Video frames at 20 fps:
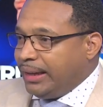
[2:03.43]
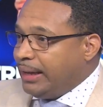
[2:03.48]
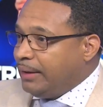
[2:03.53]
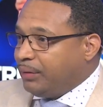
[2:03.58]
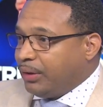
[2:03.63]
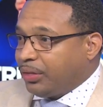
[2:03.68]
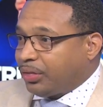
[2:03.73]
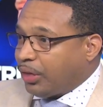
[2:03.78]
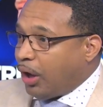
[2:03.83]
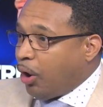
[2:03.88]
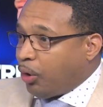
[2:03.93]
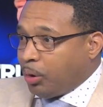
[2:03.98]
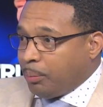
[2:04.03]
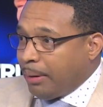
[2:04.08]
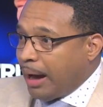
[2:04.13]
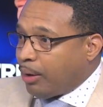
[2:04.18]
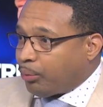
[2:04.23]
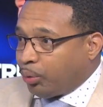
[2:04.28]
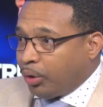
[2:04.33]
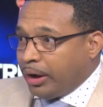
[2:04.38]
even thought
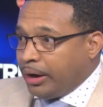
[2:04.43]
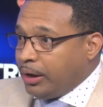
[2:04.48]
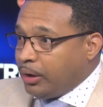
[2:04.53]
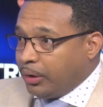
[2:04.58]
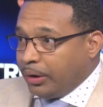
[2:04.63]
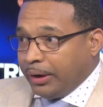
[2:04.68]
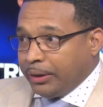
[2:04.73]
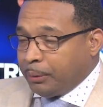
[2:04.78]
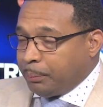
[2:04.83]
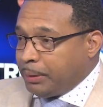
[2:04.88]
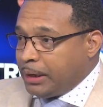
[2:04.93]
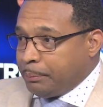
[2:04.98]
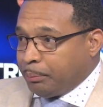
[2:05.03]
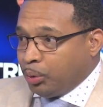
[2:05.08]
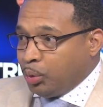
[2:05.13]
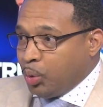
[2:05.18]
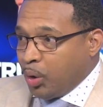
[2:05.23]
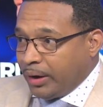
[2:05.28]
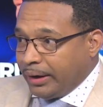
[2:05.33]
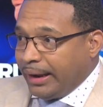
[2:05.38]
about running or other
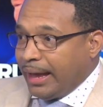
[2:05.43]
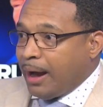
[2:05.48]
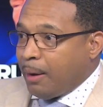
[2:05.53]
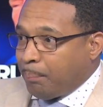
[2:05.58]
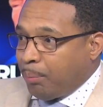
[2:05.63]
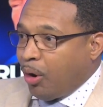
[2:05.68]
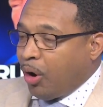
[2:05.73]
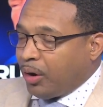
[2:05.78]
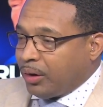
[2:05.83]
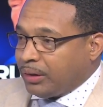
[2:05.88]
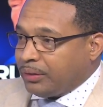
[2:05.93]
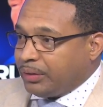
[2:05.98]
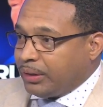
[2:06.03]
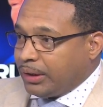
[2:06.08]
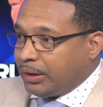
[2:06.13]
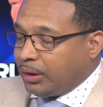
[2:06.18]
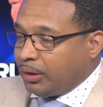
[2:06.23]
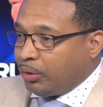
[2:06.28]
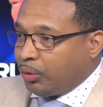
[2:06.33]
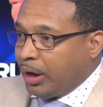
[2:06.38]
people who are now part of the
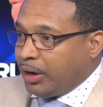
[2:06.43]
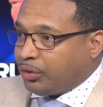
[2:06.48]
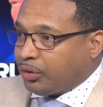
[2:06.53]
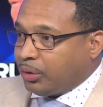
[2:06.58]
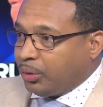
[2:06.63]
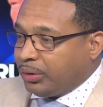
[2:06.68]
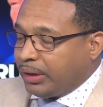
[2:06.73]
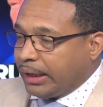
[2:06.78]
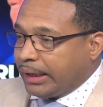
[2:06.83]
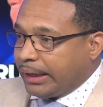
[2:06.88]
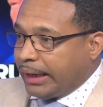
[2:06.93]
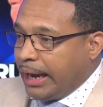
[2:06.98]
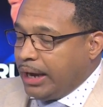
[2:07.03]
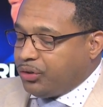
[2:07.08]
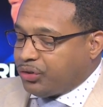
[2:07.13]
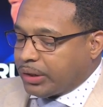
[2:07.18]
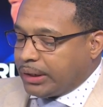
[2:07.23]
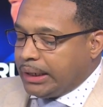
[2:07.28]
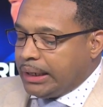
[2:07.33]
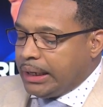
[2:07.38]
mm-hmm. congressional mm -hmm.
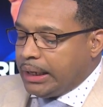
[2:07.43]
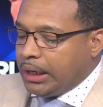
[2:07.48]
delegation.